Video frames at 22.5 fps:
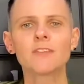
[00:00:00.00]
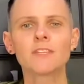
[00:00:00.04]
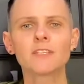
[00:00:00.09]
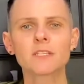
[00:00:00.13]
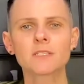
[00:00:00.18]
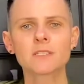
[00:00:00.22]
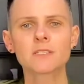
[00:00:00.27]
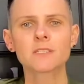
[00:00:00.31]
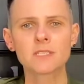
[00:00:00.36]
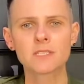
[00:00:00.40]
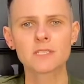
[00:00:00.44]
that
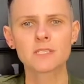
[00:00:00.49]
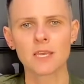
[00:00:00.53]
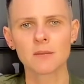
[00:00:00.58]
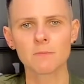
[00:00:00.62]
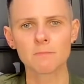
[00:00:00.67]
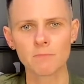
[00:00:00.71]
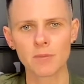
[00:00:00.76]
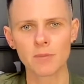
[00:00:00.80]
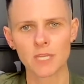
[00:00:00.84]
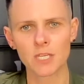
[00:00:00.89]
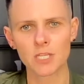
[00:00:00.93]
doesn't
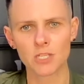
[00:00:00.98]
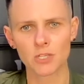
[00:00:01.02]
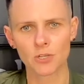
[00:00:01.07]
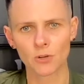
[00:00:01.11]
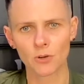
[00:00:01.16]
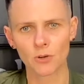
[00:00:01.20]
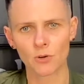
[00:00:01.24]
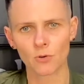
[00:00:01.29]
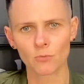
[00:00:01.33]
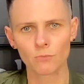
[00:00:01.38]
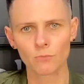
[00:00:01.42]
send
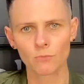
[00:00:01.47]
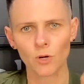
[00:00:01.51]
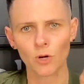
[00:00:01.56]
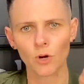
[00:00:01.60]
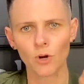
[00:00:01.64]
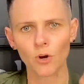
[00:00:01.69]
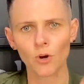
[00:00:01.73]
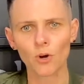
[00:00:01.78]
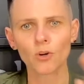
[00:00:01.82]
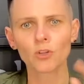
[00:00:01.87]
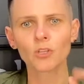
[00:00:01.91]
patient home
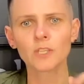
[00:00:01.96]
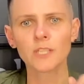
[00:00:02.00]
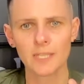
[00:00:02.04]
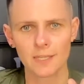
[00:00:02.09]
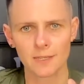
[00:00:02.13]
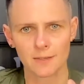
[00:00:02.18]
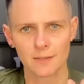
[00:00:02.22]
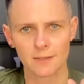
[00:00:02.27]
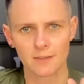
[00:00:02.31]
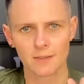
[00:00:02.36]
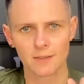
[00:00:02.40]

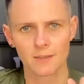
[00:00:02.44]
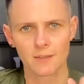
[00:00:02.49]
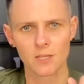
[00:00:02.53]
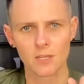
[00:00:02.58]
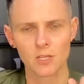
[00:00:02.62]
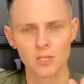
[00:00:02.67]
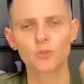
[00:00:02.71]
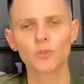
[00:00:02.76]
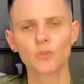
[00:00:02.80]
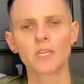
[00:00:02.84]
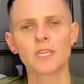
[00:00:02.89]
early
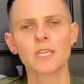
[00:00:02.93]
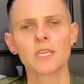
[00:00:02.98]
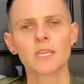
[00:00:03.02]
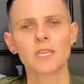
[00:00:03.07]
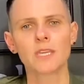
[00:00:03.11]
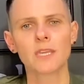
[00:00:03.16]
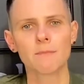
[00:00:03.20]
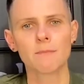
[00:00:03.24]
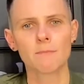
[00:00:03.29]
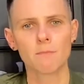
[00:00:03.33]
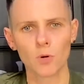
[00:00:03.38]
so they can
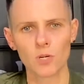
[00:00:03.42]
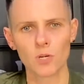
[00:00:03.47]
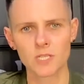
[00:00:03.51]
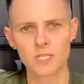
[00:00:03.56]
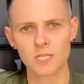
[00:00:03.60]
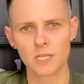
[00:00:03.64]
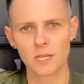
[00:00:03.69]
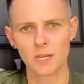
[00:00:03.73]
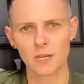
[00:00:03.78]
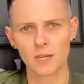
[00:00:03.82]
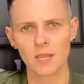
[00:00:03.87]
get more
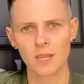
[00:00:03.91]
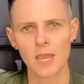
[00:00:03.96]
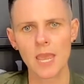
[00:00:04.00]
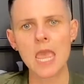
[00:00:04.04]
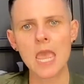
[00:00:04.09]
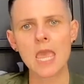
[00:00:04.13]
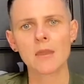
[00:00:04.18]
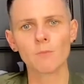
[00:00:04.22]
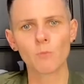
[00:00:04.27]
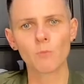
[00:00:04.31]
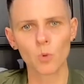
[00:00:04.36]
sick
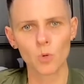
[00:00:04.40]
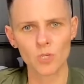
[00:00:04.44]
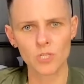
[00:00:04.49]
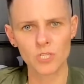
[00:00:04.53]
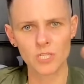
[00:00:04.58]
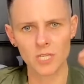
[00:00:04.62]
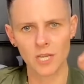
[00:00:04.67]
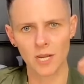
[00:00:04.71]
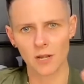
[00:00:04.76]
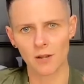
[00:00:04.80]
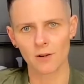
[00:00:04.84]
and more
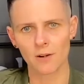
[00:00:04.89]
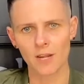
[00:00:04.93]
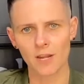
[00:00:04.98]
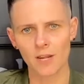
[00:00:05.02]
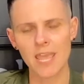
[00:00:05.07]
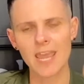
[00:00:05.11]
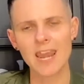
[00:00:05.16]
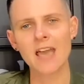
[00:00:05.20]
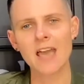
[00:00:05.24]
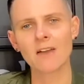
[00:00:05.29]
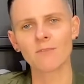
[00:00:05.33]
scared
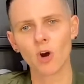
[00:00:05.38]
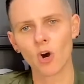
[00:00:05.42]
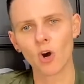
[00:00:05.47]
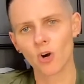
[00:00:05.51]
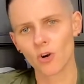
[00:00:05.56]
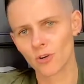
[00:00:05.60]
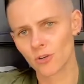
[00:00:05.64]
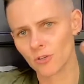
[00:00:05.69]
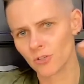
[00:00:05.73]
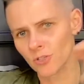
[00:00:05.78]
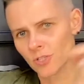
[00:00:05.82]
and have a
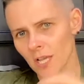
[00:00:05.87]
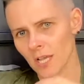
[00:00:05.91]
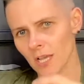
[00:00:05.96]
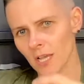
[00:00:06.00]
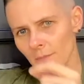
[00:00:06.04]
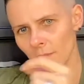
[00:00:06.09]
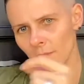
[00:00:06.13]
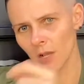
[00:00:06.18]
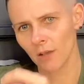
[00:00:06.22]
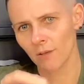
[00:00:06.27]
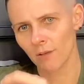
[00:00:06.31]
harder
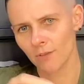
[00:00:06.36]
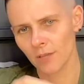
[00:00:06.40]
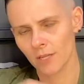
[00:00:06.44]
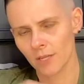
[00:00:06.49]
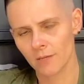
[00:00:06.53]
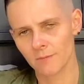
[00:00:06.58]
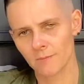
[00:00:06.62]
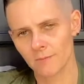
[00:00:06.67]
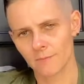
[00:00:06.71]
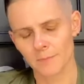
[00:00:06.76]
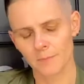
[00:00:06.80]
time of it.
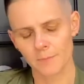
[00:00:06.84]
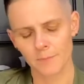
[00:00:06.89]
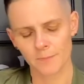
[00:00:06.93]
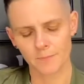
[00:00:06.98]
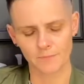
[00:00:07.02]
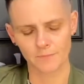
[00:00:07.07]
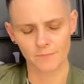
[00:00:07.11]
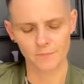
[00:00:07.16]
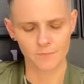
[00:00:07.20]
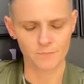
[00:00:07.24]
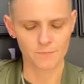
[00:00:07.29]

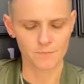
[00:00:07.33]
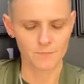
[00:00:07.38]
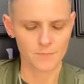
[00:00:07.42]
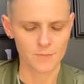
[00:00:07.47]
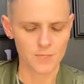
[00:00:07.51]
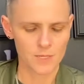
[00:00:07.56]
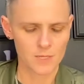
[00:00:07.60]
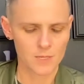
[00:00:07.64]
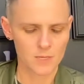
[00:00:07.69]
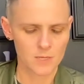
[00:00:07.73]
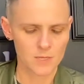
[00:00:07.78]

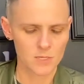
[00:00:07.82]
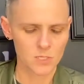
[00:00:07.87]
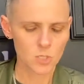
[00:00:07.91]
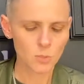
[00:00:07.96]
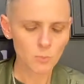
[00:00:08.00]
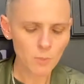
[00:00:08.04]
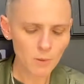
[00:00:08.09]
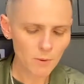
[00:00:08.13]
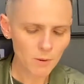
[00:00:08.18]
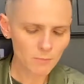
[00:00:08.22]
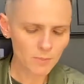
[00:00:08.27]

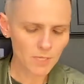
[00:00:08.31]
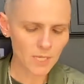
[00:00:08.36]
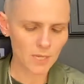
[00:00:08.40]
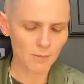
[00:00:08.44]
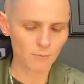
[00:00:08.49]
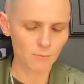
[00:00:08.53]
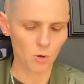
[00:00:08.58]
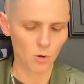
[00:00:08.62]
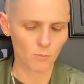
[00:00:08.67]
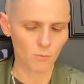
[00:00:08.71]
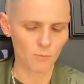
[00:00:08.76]
So my mom
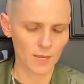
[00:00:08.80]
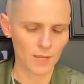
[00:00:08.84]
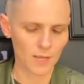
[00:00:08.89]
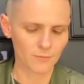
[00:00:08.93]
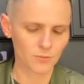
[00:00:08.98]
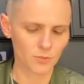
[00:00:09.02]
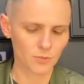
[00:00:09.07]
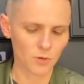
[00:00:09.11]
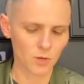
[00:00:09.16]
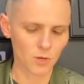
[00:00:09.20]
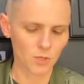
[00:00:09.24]
came home
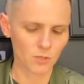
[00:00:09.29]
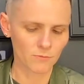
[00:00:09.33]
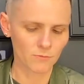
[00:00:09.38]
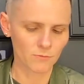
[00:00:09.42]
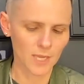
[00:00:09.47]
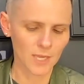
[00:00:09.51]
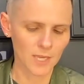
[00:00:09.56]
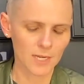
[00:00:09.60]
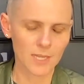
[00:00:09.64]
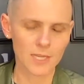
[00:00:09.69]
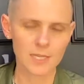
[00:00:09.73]
after all of
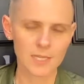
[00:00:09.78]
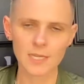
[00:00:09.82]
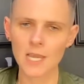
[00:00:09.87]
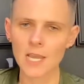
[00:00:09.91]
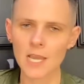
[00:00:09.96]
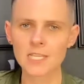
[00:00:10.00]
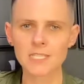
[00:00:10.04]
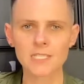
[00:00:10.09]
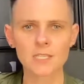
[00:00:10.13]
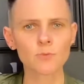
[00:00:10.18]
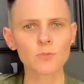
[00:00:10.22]
that. And
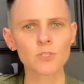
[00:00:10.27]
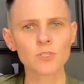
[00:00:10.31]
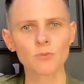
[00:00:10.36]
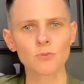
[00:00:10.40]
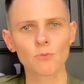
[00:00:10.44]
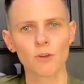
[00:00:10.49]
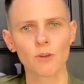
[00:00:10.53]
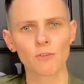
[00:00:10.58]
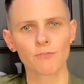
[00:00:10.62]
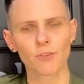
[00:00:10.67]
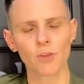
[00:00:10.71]
guys, it was
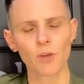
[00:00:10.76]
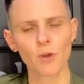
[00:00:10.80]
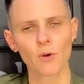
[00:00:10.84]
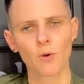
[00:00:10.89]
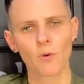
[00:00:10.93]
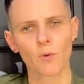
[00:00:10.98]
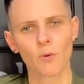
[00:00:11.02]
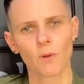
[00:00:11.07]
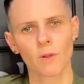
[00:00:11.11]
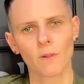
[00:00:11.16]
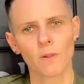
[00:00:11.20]
a rough
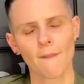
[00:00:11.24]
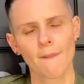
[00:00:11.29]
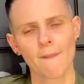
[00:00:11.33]
go.